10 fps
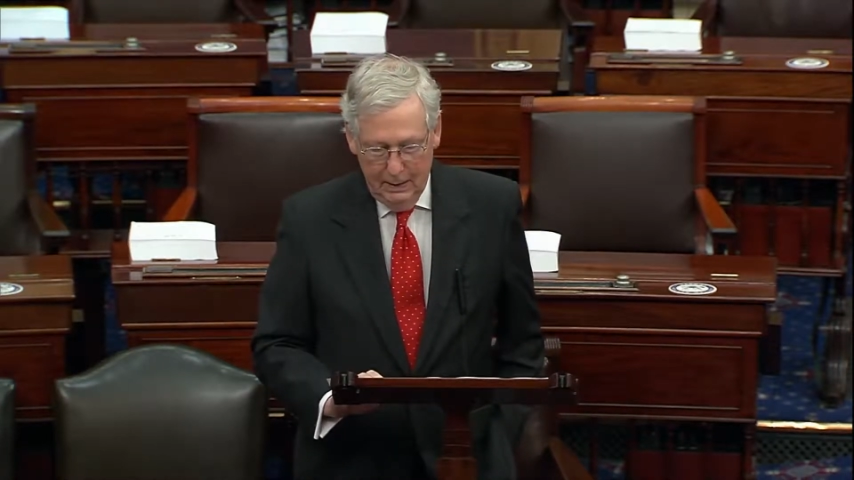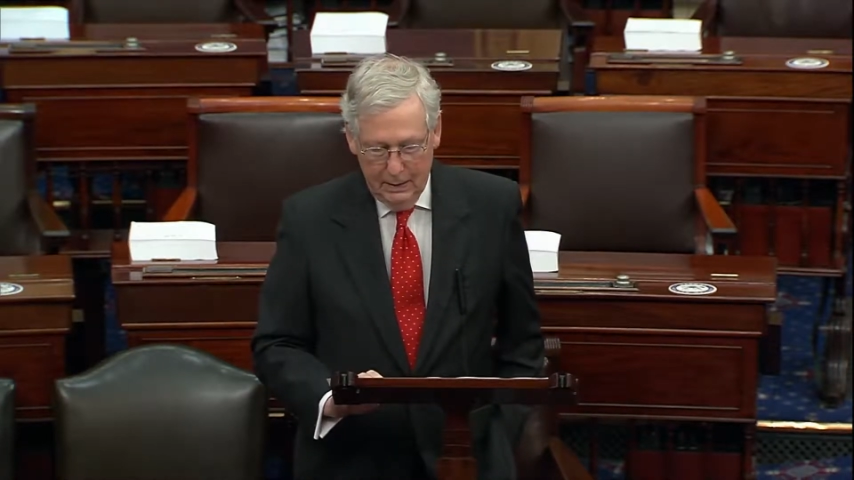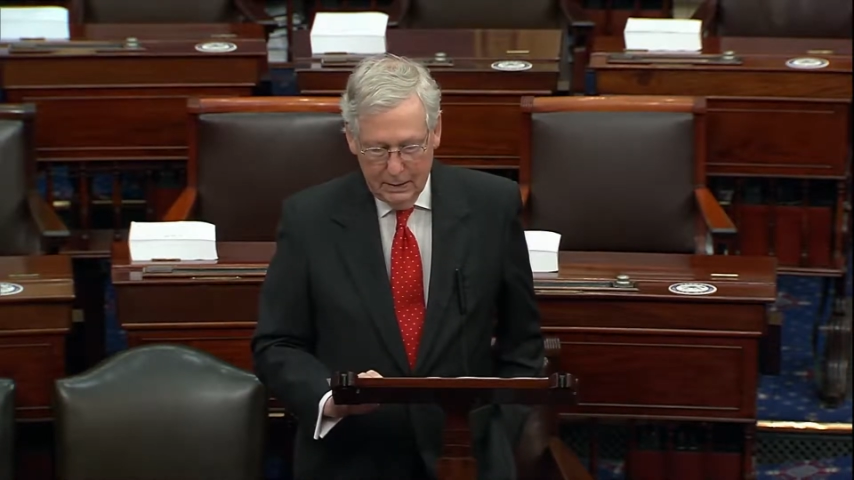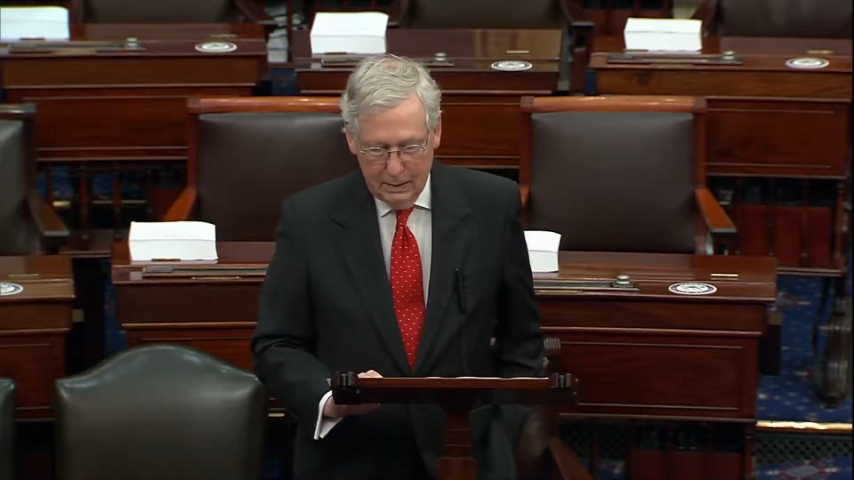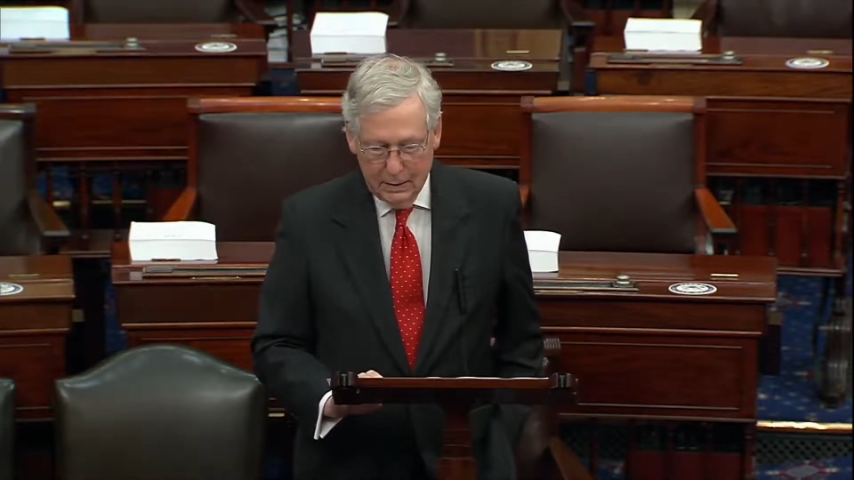
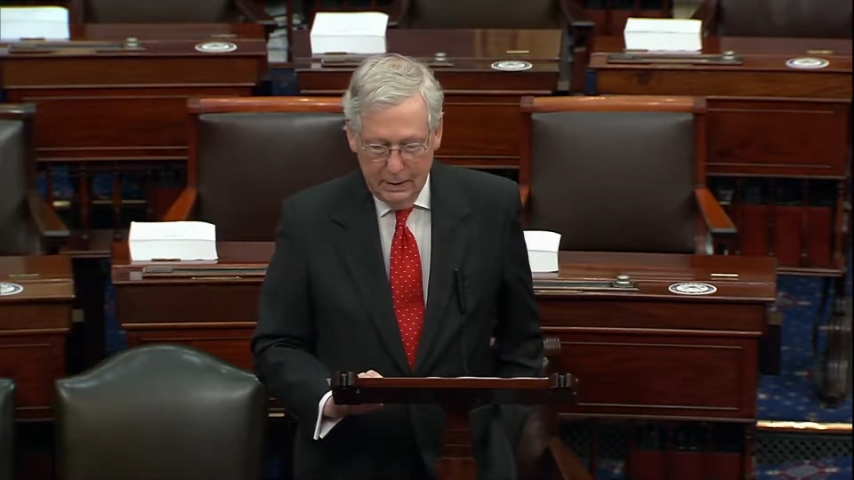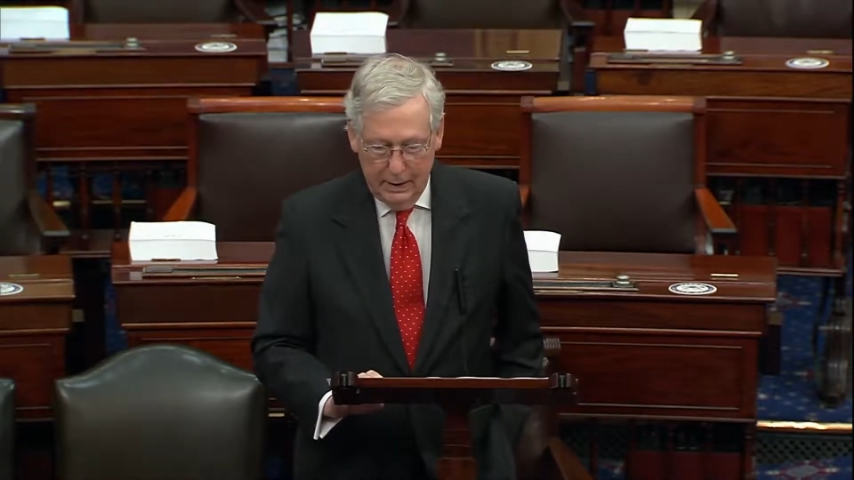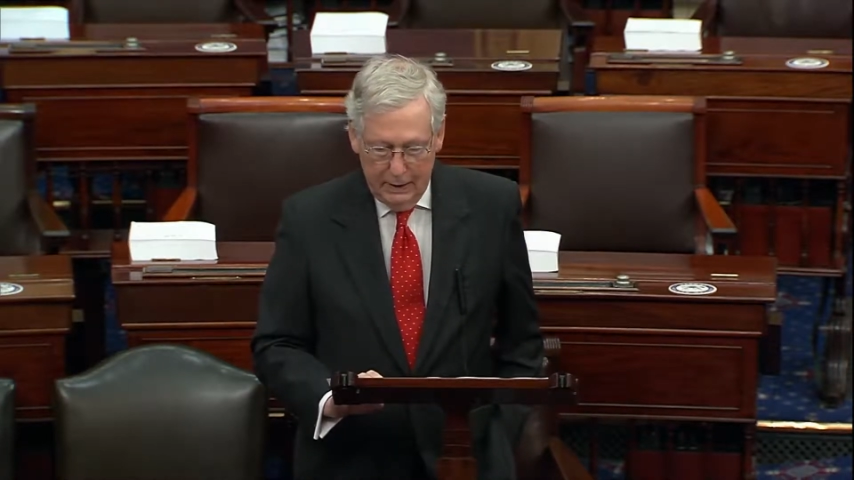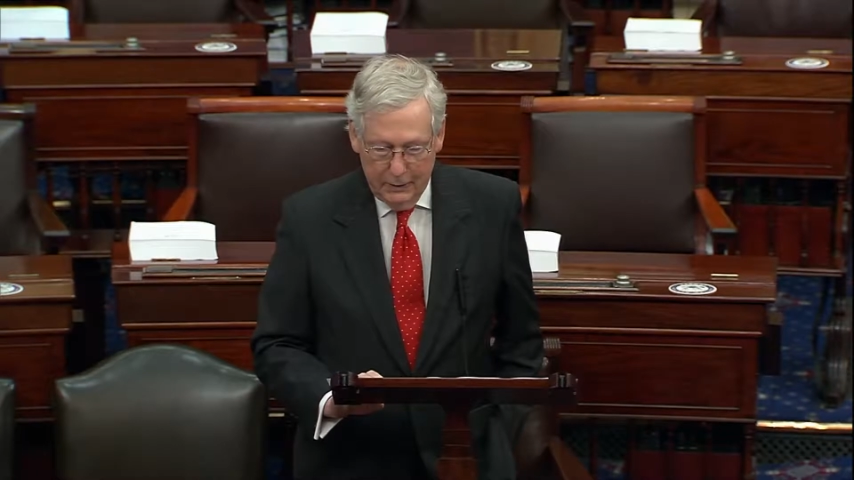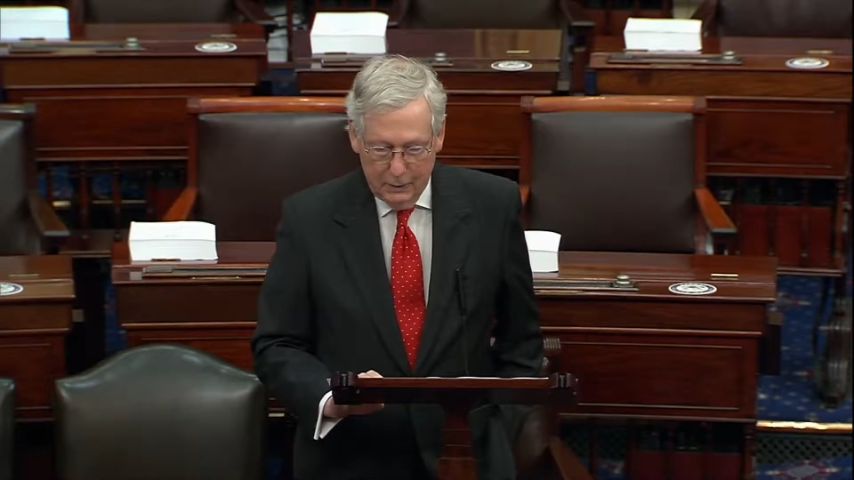Since an
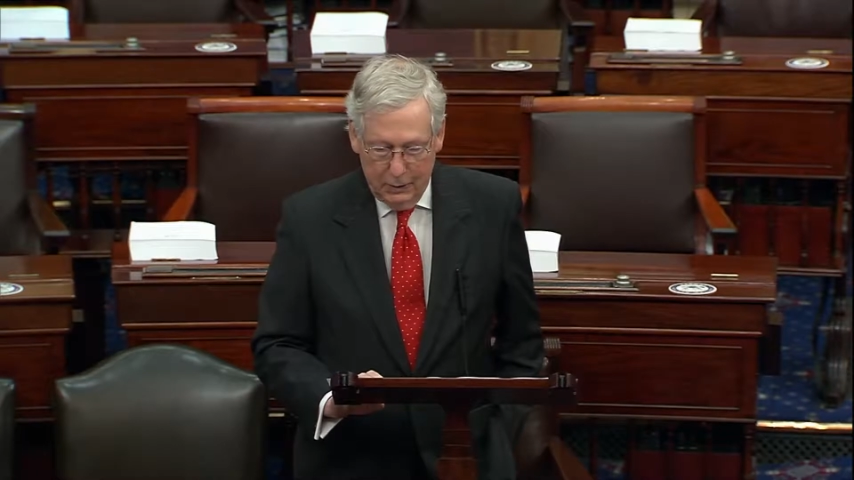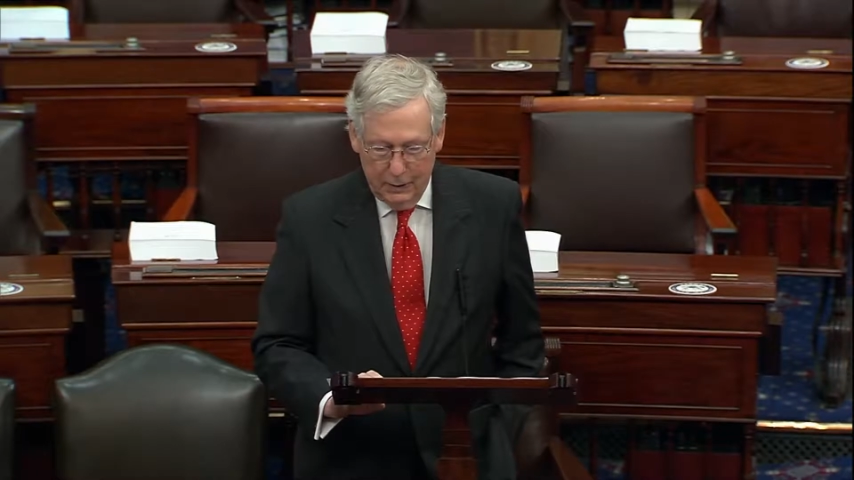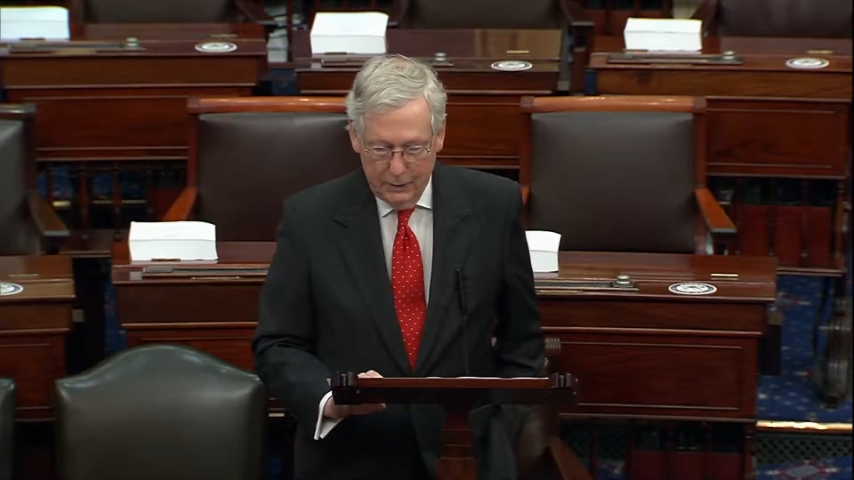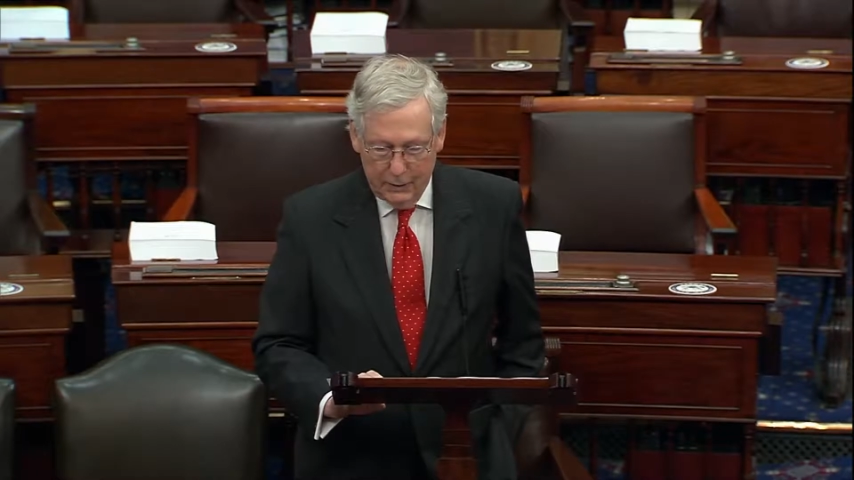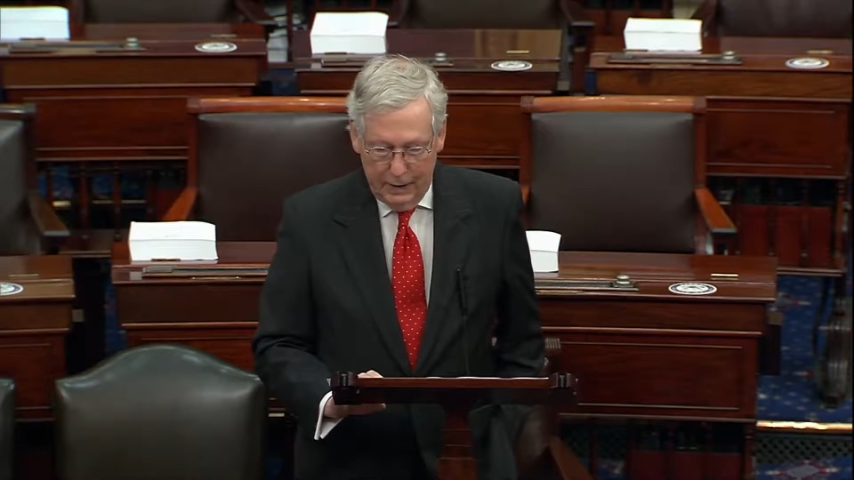
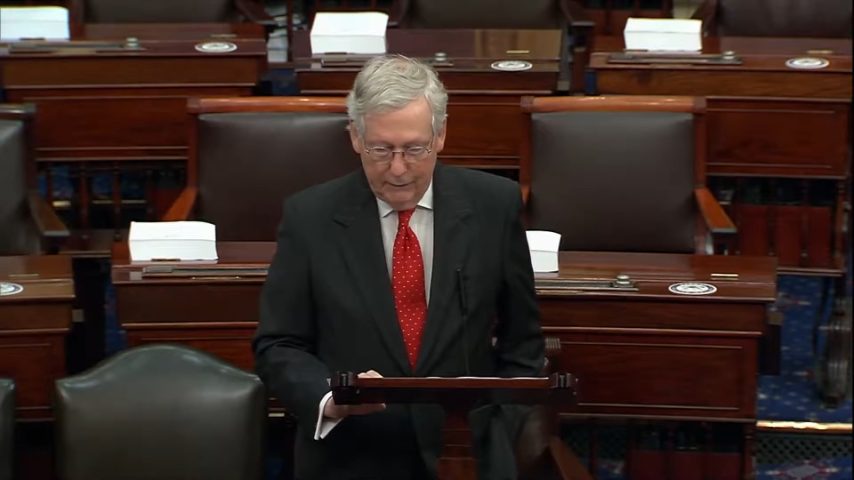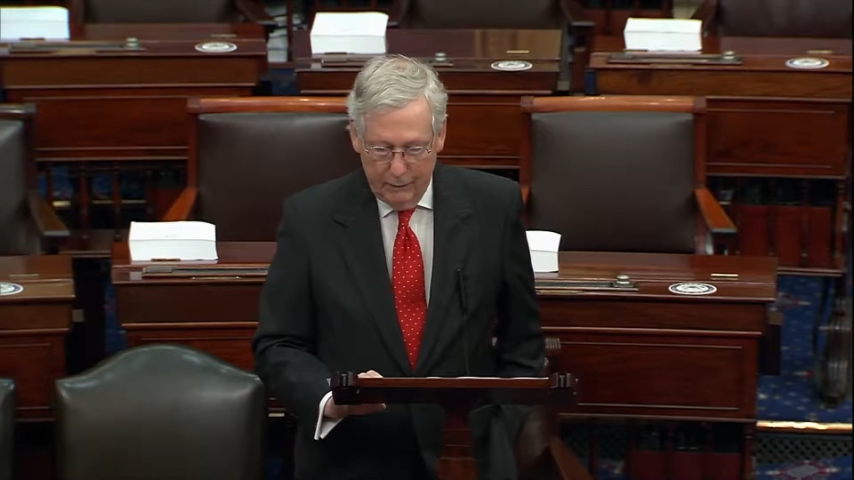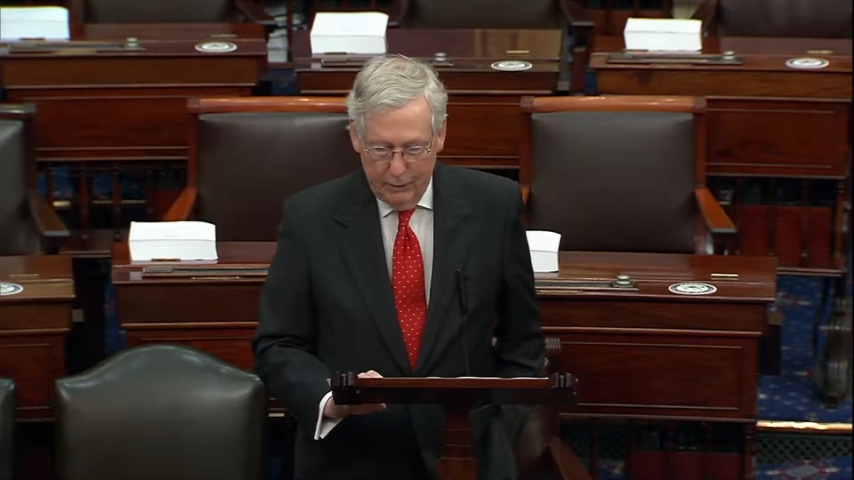editorial staffer